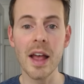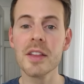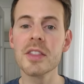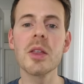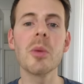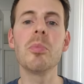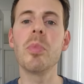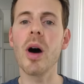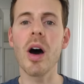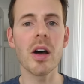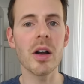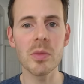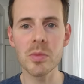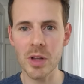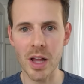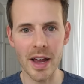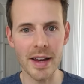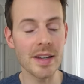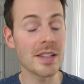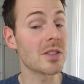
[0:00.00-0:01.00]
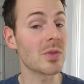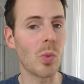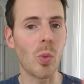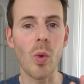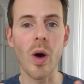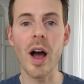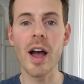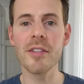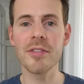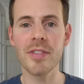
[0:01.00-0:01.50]
The bottom line is
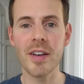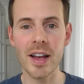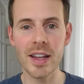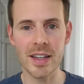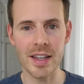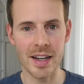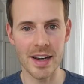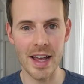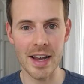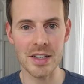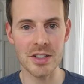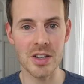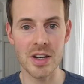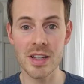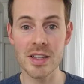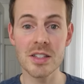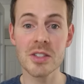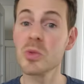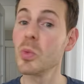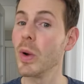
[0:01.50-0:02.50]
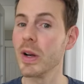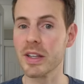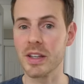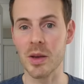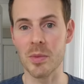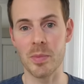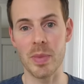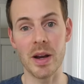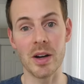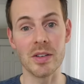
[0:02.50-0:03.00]
Wi-Fi connections when
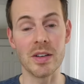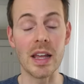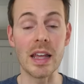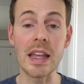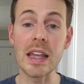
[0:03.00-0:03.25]
compared to